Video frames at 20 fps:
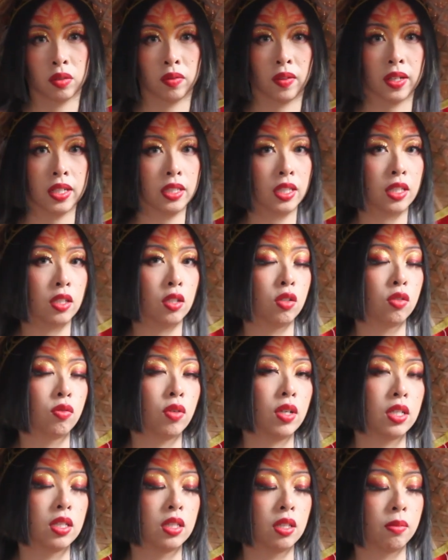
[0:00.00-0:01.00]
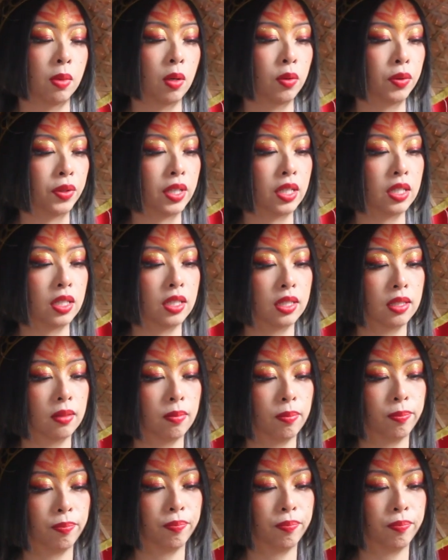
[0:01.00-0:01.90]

friends that you trust about this.